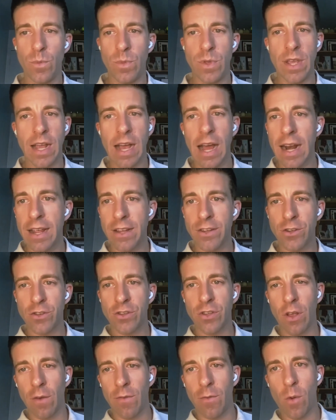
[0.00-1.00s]
you got to ask
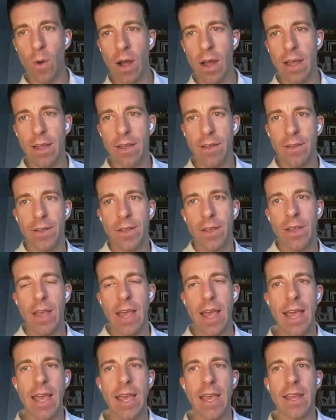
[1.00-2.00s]
yourself why.
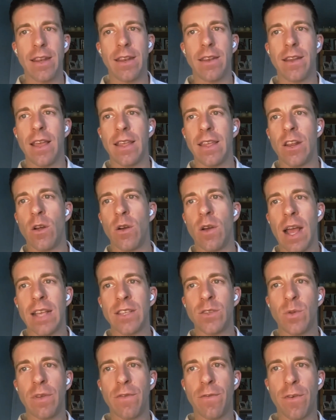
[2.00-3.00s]
And, you know,
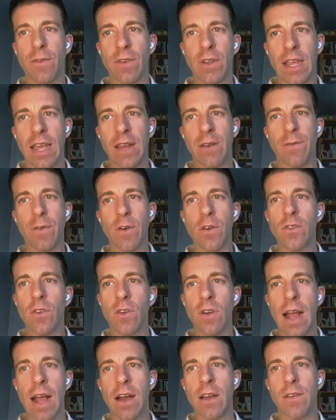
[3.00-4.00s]
as we get
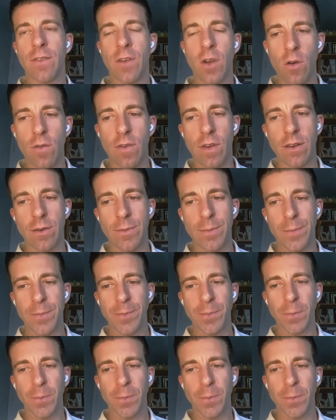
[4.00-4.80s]
further out of COVID,